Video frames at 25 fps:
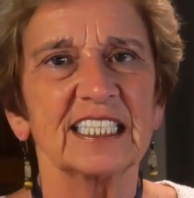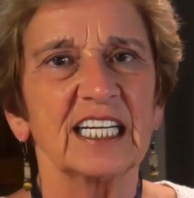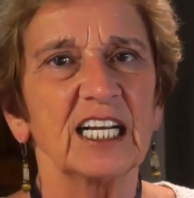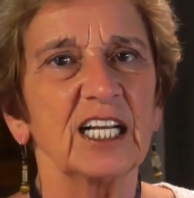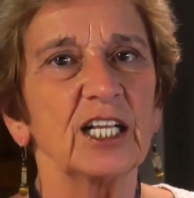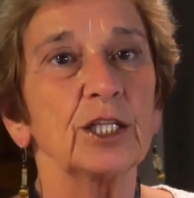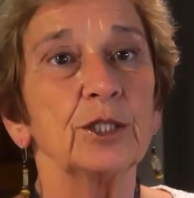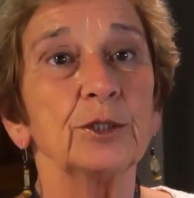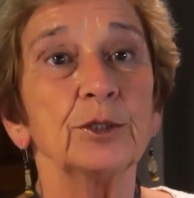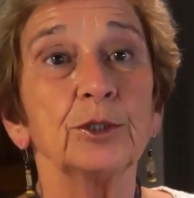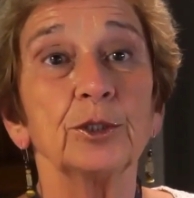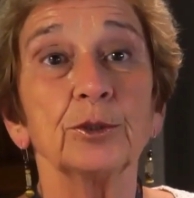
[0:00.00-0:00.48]

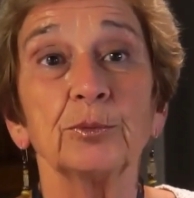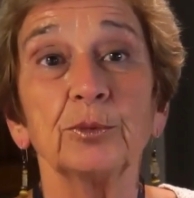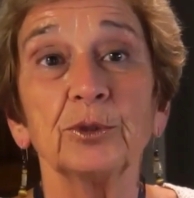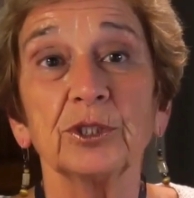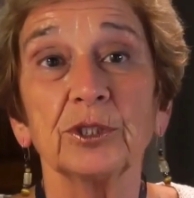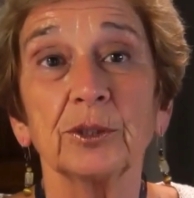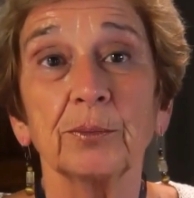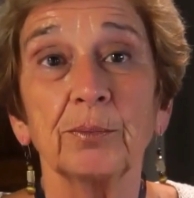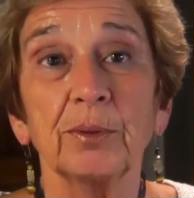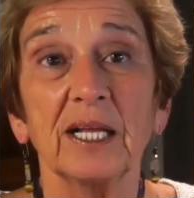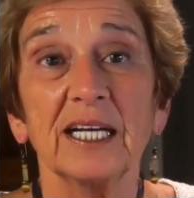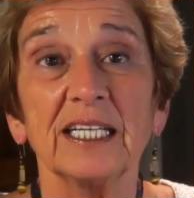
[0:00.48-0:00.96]
eligible
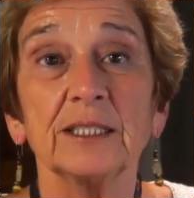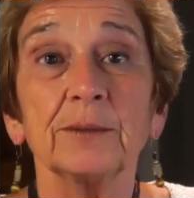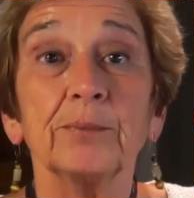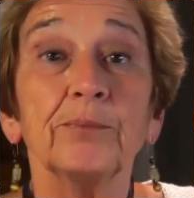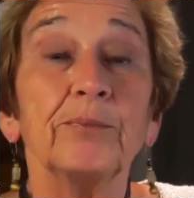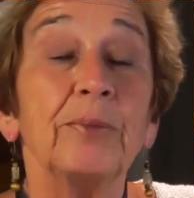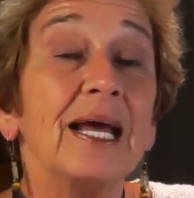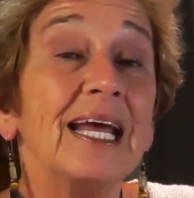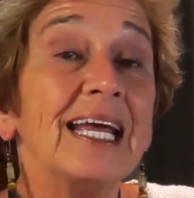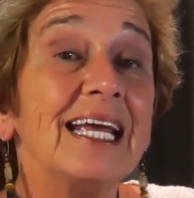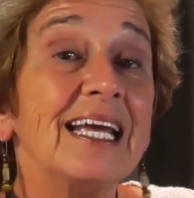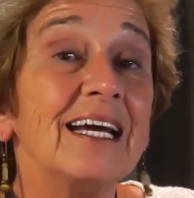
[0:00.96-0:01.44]
supplies,
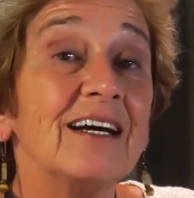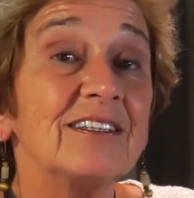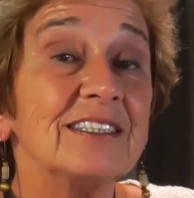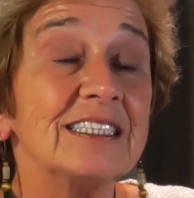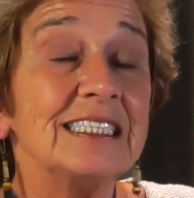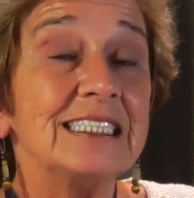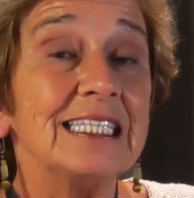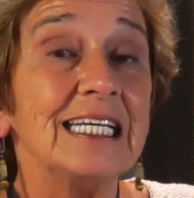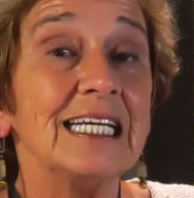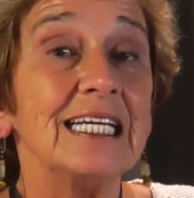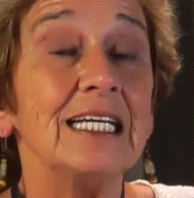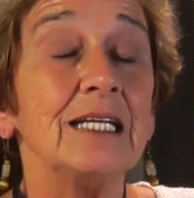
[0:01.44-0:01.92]
pay
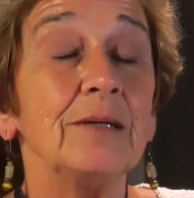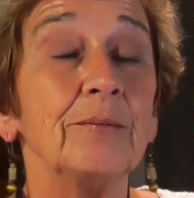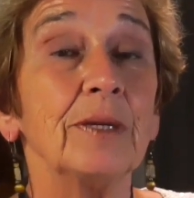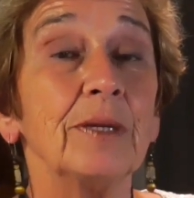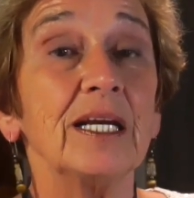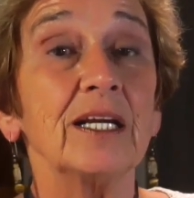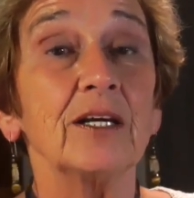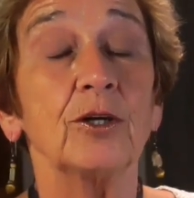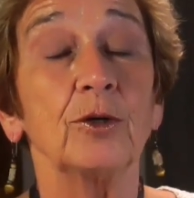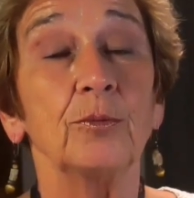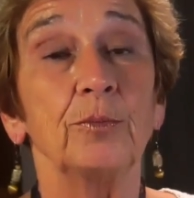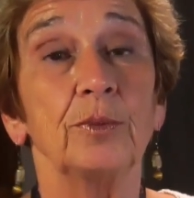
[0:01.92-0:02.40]
outstanding
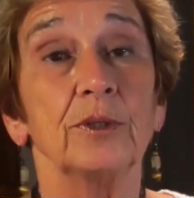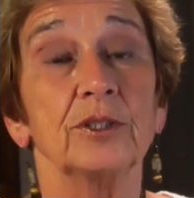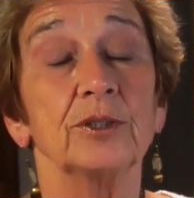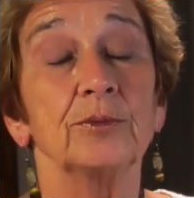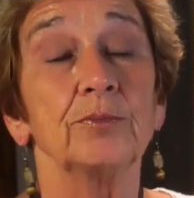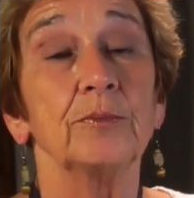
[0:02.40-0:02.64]
medical bills.